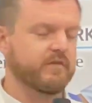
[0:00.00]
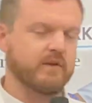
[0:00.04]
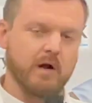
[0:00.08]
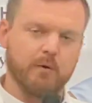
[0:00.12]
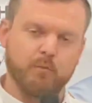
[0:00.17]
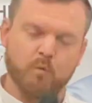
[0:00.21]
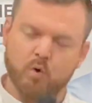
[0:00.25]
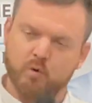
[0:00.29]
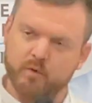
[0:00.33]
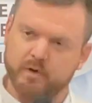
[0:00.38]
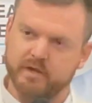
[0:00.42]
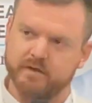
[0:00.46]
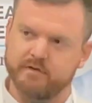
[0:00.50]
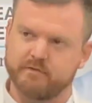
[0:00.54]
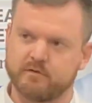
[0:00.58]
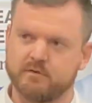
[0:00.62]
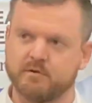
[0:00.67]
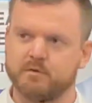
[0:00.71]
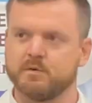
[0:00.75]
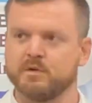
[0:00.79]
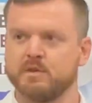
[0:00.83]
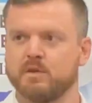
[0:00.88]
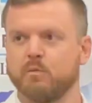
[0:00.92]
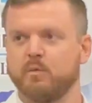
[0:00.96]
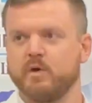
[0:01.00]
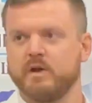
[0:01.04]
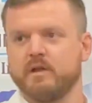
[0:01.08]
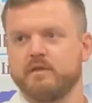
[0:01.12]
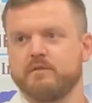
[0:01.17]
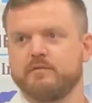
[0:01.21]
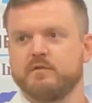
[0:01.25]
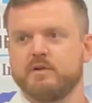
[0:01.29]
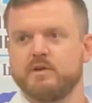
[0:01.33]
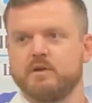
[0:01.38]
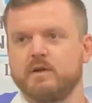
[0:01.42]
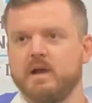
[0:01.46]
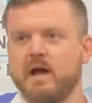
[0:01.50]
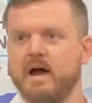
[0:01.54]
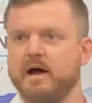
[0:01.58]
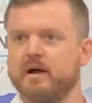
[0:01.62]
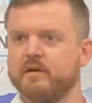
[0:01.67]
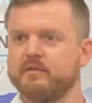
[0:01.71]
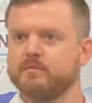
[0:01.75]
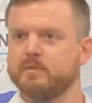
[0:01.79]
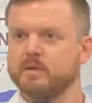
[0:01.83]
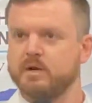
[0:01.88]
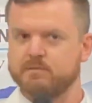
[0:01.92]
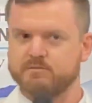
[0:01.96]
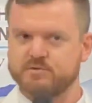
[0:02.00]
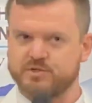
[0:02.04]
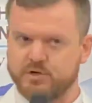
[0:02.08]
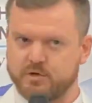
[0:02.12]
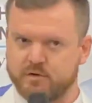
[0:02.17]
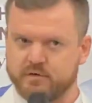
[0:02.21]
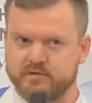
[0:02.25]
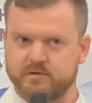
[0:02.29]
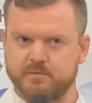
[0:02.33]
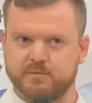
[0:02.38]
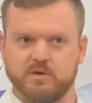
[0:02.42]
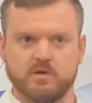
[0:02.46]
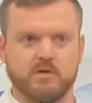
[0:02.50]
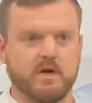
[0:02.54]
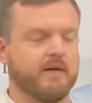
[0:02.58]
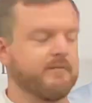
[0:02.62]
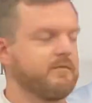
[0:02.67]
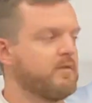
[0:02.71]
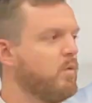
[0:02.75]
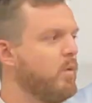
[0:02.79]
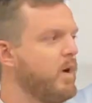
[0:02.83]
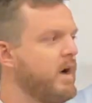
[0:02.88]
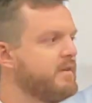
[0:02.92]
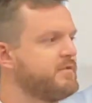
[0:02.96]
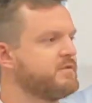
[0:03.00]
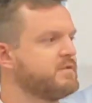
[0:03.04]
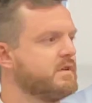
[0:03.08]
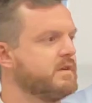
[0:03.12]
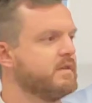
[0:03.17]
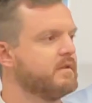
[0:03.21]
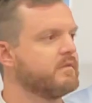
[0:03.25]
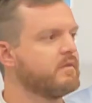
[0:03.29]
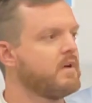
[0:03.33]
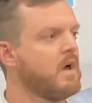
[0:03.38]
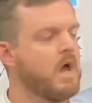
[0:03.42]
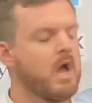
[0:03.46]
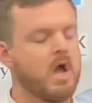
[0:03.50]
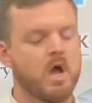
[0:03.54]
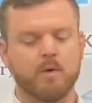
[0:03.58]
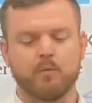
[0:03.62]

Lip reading: and I won't get too in the weeds for you guys, but I'm sure some of you have questions,